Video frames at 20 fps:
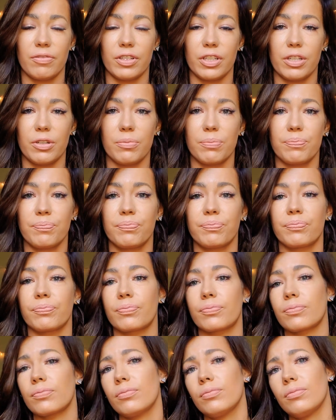for you.
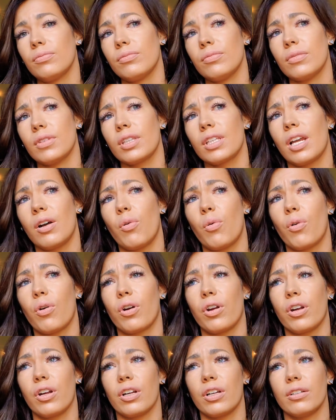
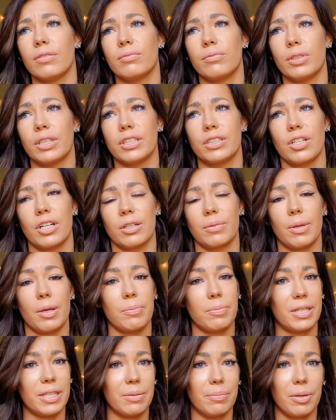Or we could talk about
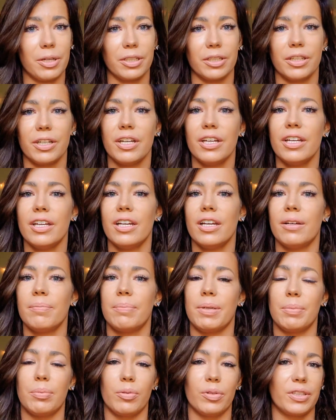peanut butter.
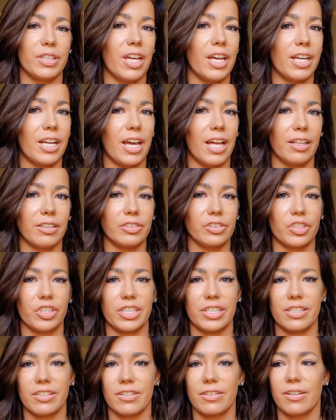People with nut
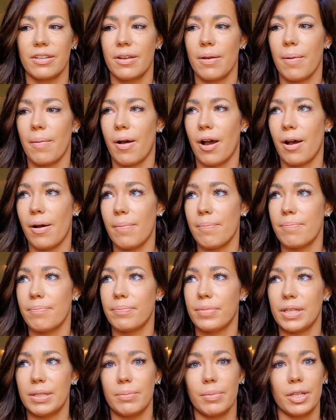allergies,
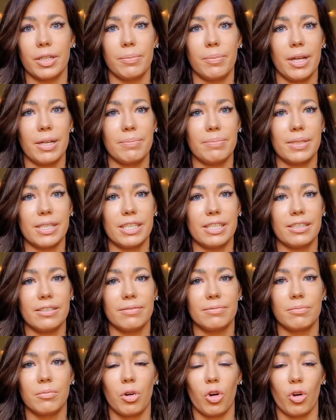peanut butter might be,
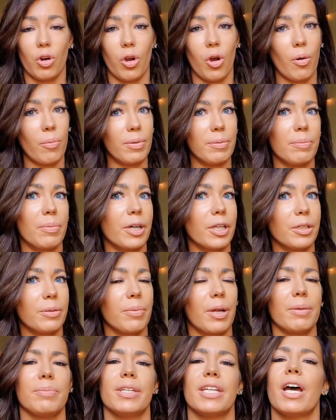or almond butter
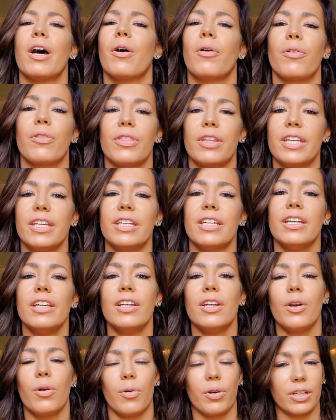might be healthy
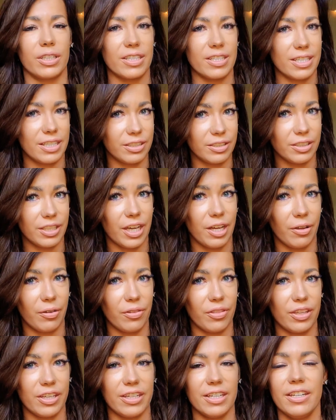or considered
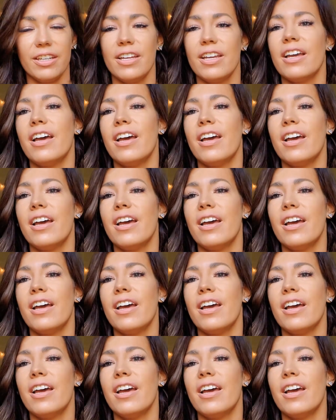healthy.